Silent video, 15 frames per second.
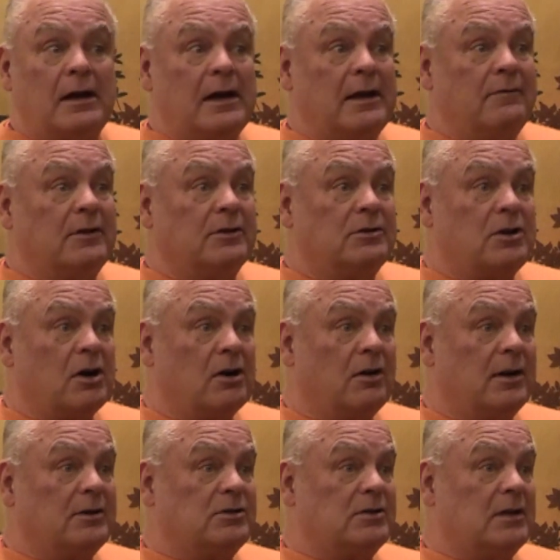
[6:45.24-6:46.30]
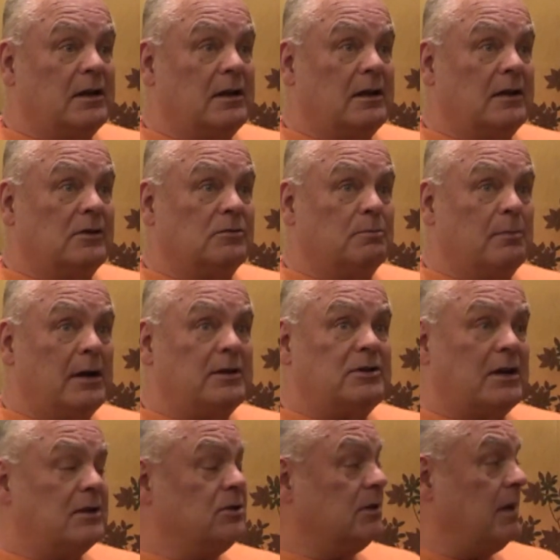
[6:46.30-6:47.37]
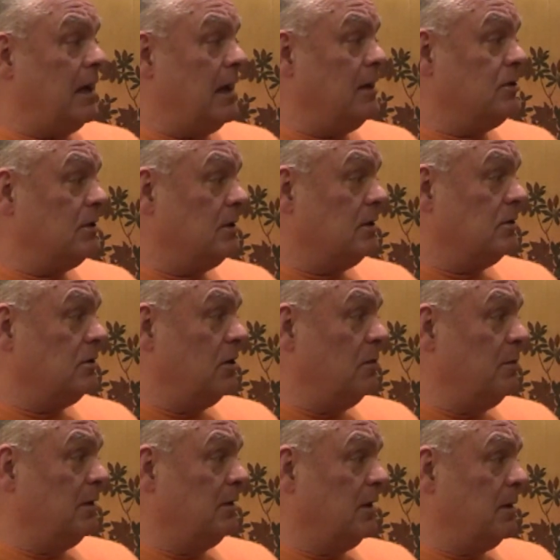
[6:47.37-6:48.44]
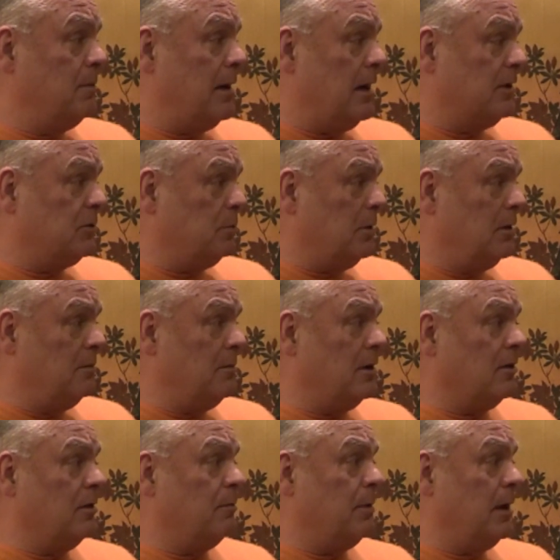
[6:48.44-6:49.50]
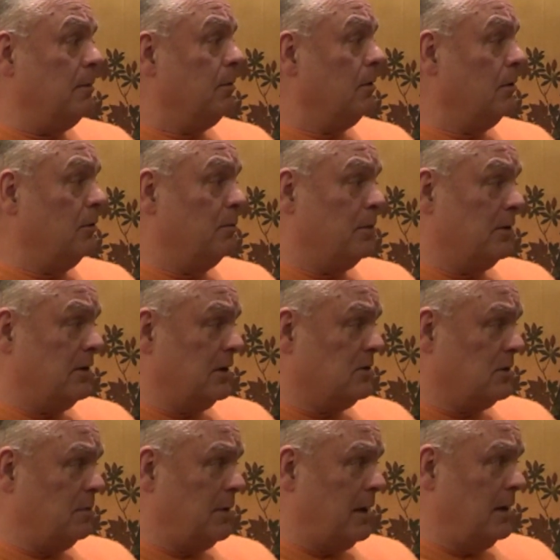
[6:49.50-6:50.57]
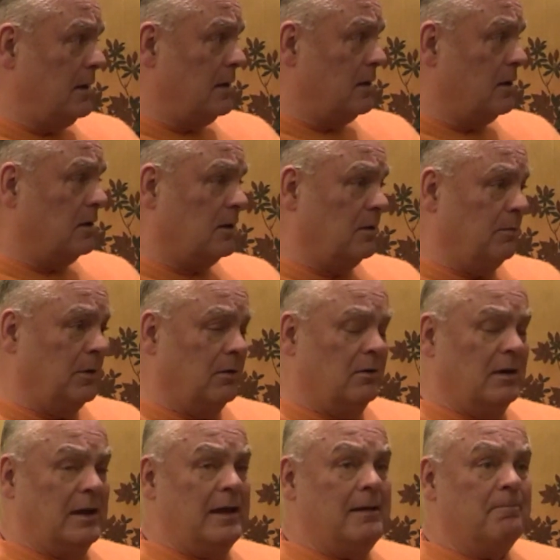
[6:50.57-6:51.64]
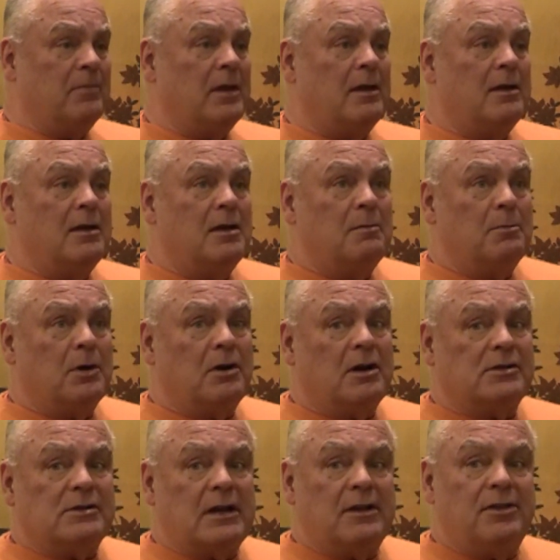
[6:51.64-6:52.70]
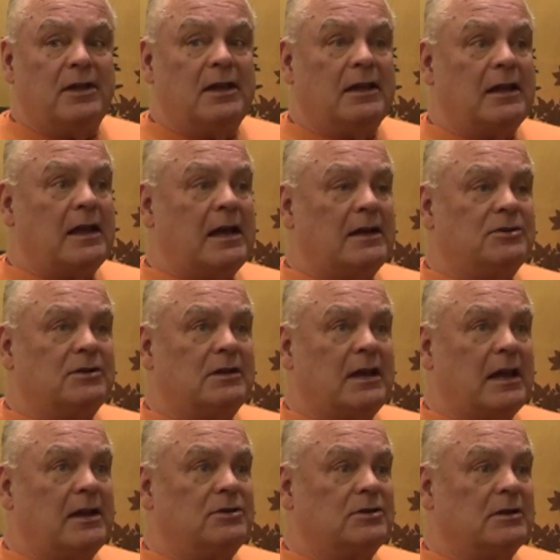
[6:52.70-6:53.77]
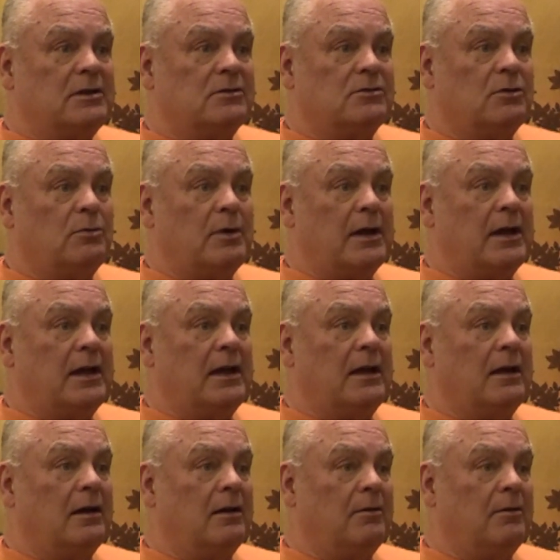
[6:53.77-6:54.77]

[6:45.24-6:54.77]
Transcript: I've encouraged as much education as humanly possible among the people who participate in our community, because I think education is a way